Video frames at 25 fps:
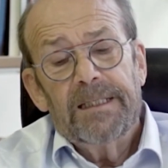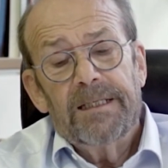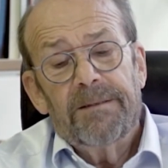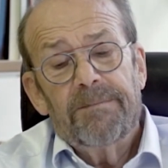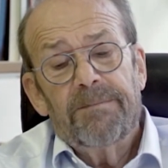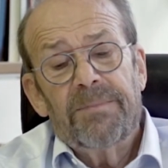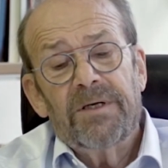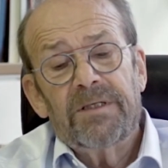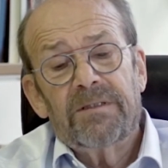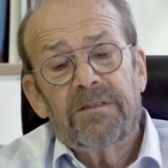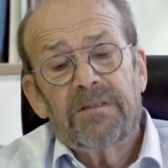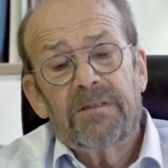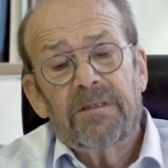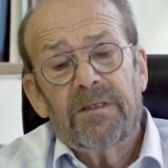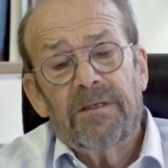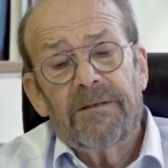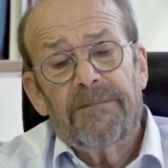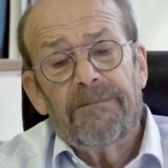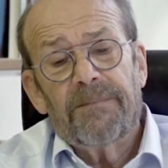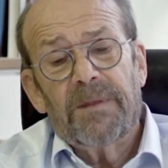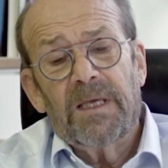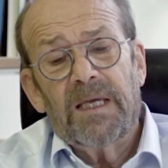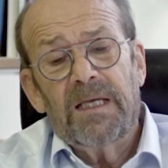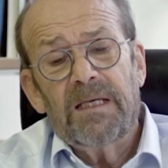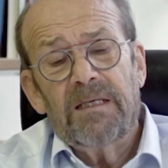But
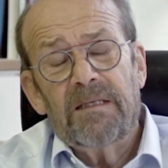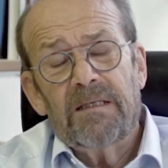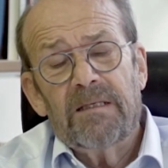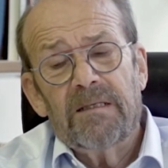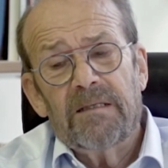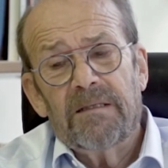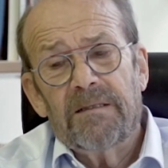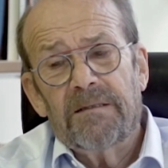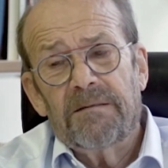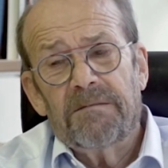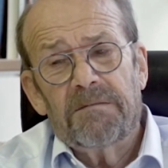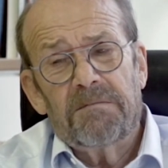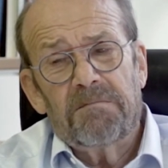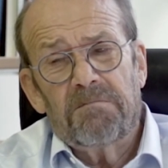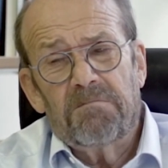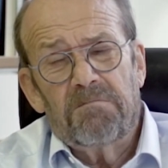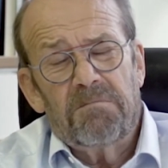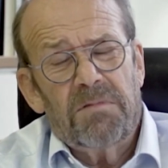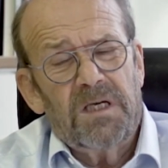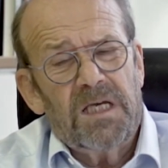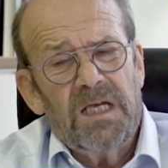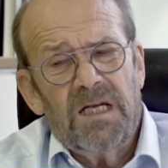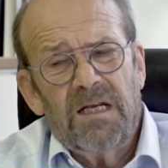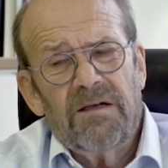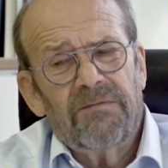in the
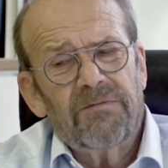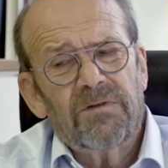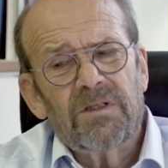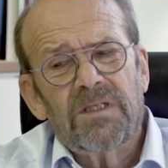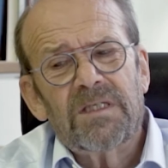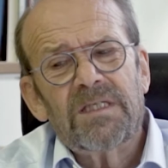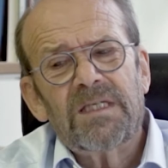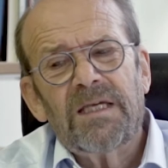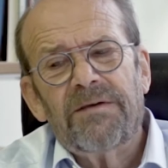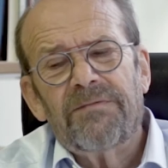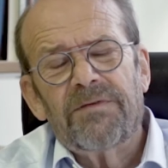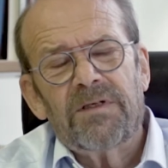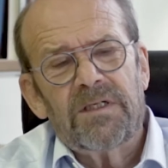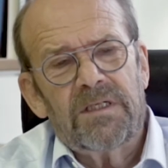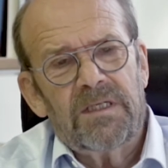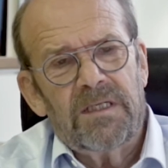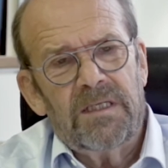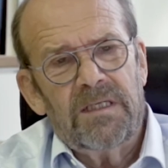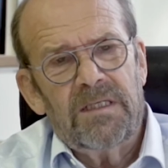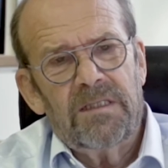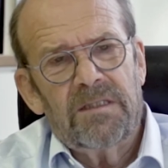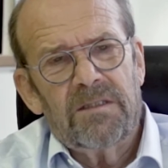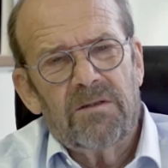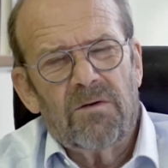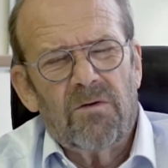beginning of the
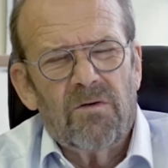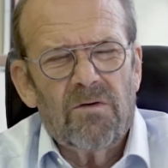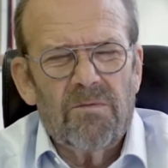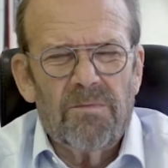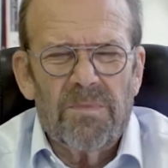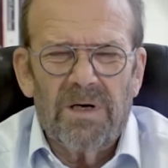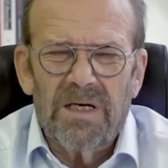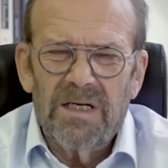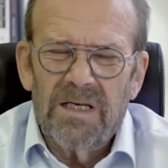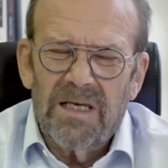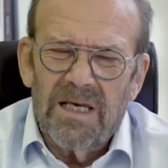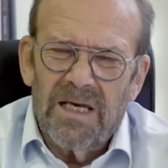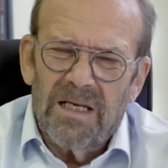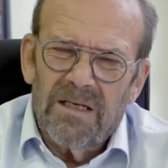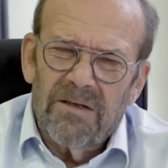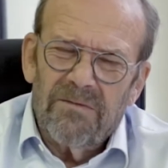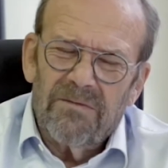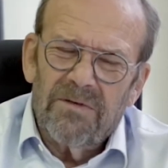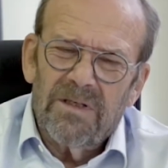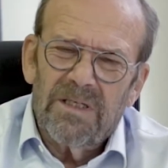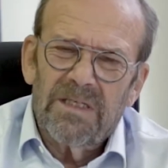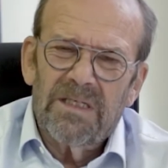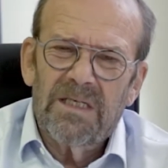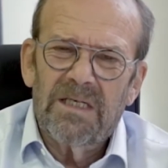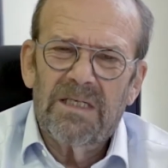70s, or by the end of
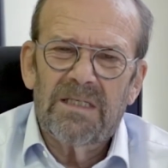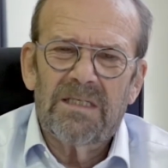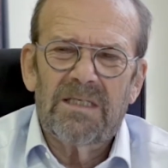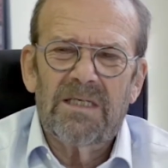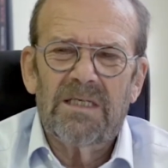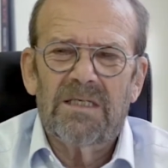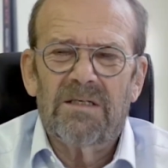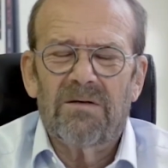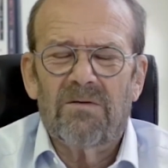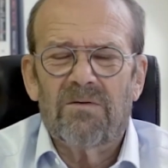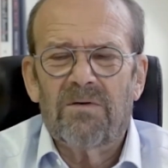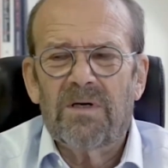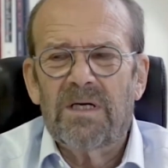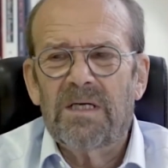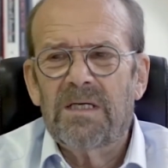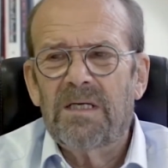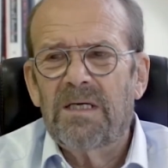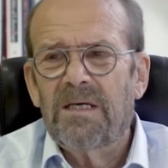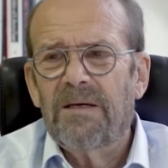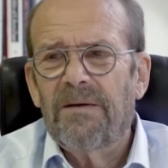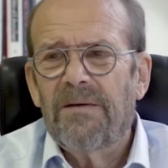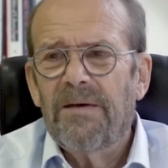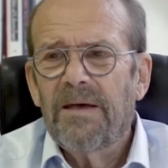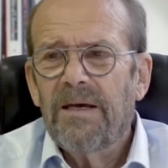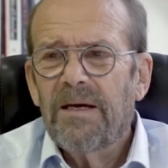the 60s
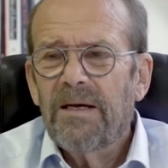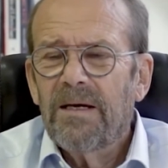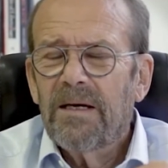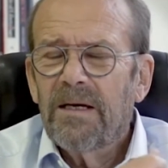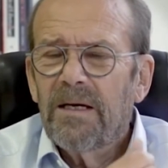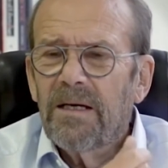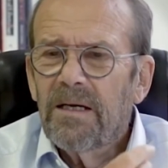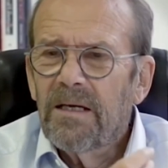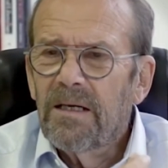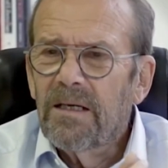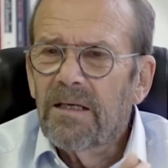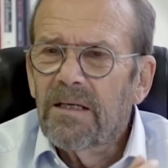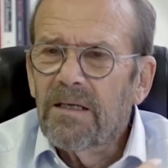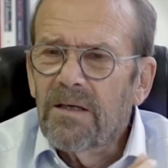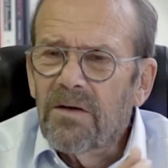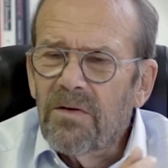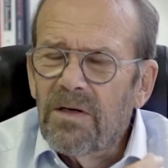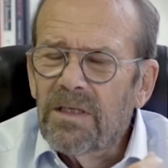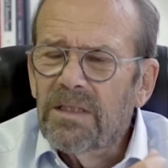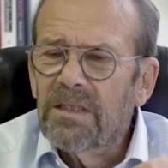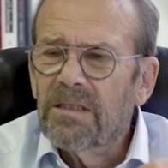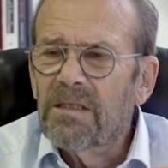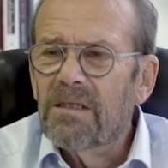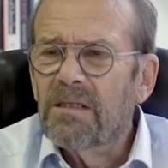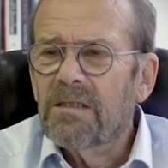already,
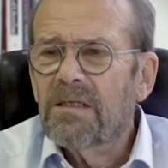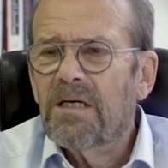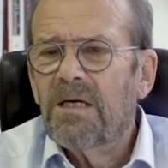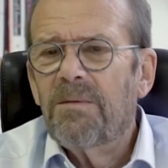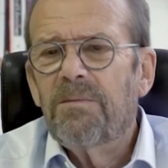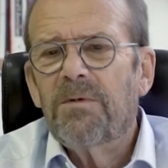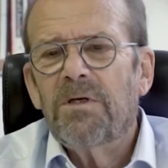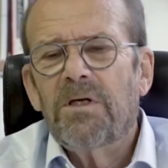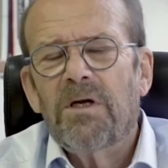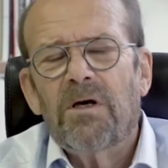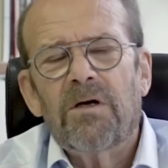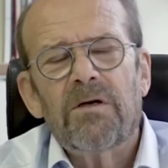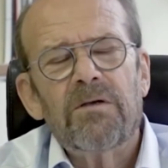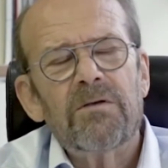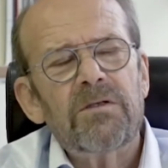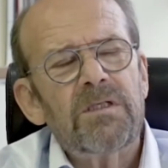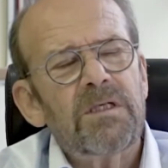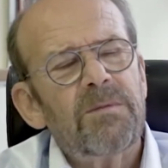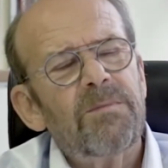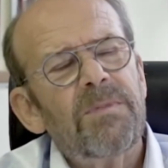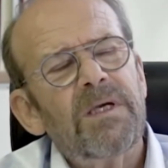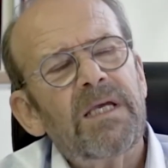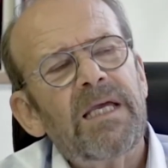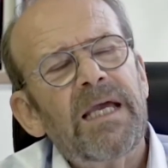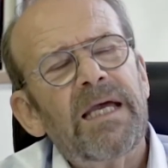critical criminology
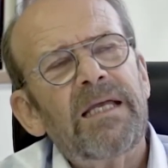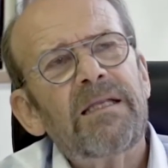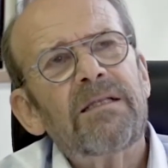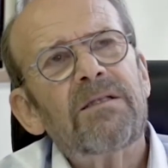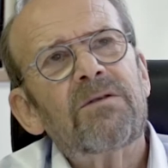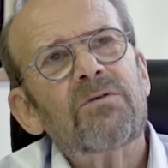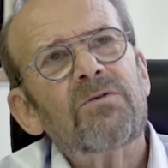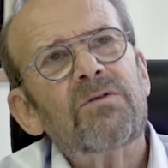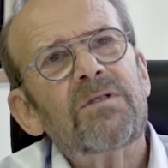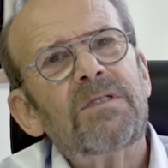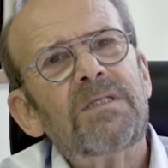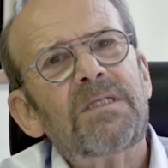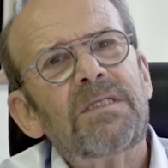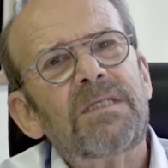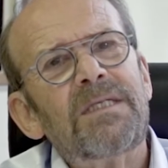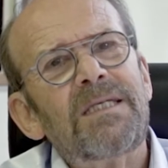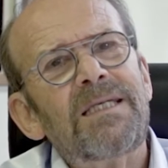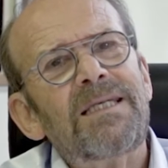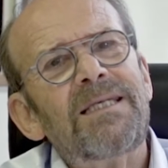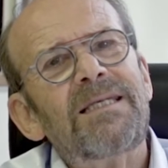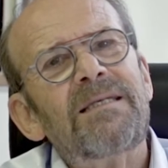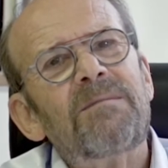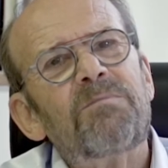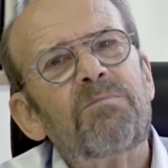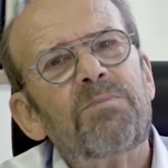began to
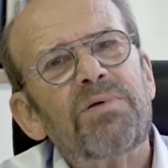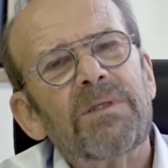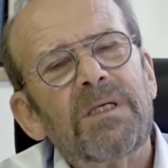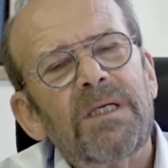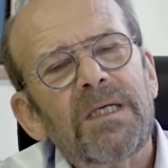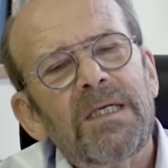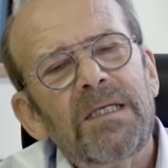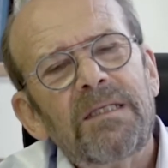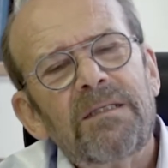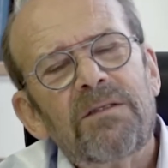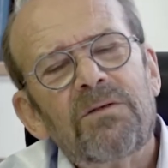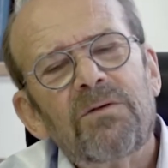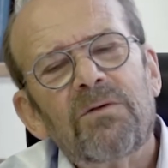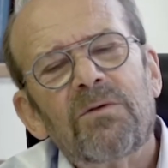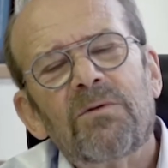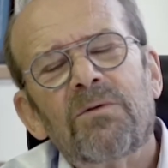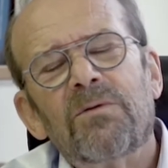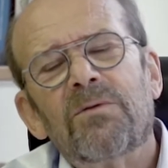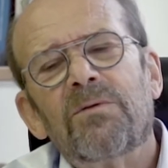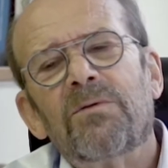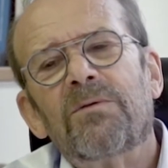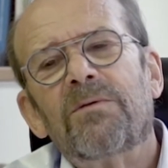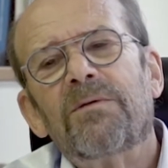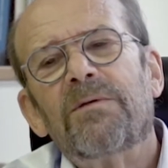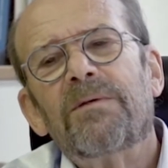seep
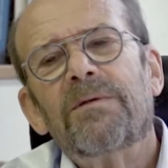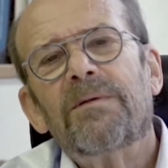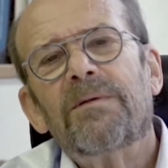into